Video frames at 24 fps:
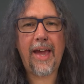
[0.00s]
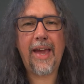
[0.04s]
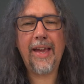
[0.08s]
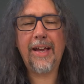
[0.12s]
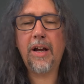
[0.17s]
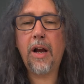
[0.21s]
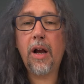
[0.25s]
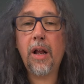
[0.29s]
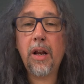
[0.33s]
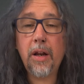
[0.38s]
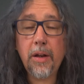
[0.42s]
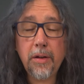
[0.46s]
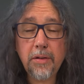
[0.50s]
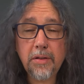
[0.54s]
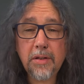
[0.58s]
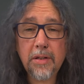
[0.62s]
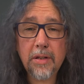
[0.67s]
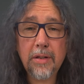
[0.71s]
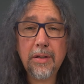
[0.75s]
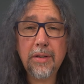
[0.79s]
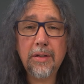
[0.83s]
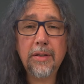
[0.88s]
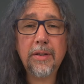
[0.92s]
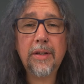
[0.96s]
a closer
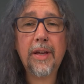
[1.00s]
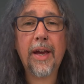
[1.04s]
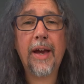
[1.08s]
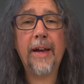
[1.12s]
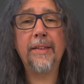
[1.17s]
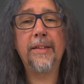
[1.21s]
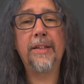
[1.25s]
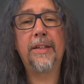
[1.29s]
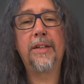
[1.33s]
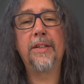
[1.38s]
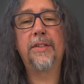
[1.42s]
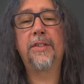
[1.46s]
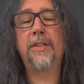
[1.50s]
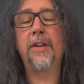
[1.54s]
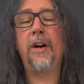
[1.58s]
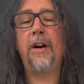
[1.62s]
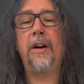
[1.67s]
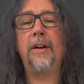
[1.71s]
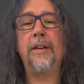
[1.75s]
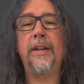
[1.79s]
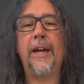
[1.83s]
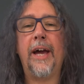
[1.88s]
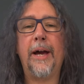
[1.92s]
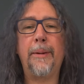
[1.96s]
look at the
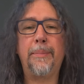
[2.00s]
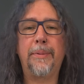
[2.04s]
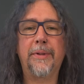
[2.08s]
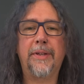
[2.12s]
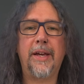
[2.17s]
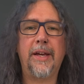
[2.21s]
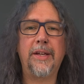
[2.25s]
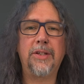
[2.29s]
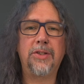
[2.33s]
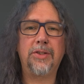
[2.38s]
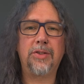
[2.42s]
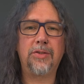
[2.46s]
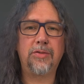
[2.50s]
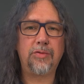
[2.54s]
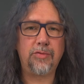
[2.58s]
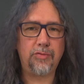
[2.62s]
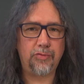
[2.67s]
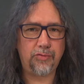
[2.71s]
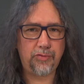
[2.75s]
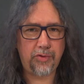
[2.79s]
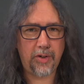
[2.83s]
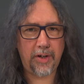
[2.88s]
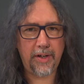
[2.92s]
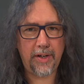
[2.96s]
Katana
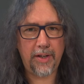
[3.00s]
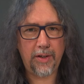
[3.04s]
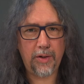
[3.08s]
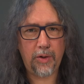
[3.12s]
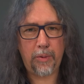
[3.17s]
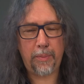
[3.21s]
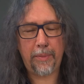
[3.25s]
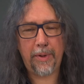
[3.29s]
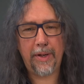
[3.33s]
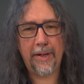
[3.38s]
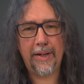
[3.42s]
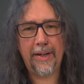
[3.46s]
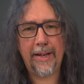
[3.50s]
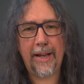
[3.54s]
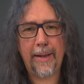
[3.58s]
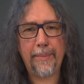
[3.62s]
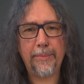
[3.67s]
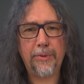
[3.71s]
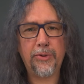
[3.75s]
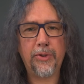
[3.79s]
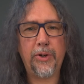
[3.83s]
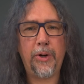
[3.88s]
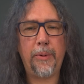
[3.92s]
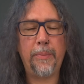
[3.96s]
application running on my
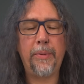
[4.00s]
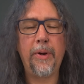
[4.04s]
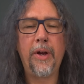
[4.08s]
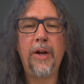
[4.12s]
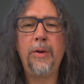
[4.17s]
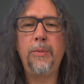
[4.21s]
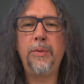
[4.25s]
laptop,